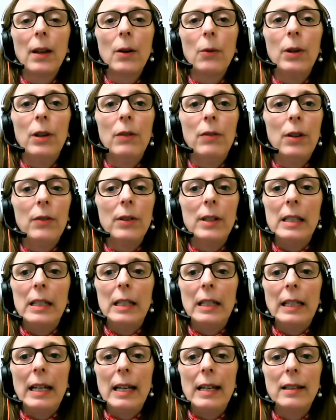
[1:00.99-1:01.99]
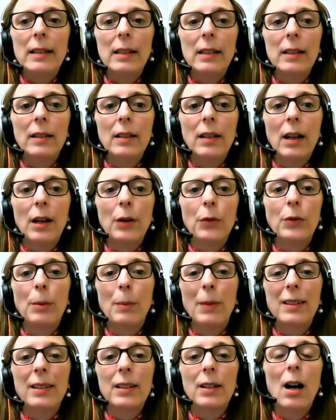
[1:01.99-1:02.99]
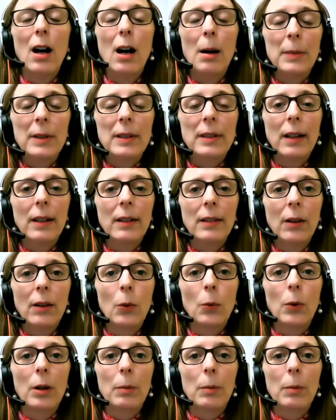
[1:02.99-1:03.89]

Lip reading: We've even seen cases of domestic homicides in the